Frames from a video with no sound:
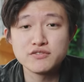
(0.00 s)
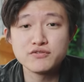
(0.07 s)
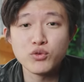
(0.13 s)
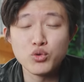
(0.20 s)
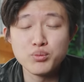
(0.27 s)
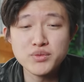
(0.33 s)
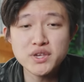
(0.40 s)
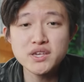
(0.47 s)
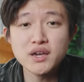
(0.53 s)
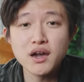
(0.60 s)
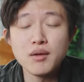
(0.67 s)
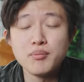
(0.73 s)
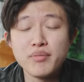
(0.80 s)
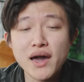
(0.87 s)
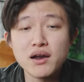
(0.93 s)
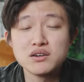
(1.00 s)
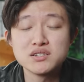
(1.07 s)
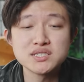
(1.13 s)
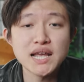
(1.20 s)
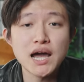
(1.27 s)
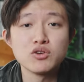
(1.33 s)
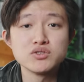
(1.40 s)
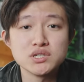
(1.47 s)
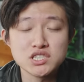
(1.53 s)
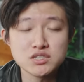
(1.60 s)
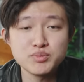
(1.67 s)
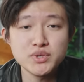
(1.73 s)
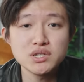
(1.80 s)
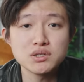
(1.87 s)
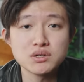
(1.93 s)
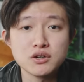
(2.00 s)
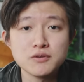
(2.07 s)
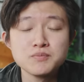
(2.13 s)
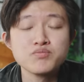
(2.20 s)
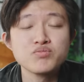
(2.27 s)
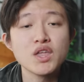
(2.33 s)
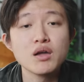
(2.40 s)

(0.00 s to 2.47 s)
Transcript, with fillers: for me a better sounding speaker,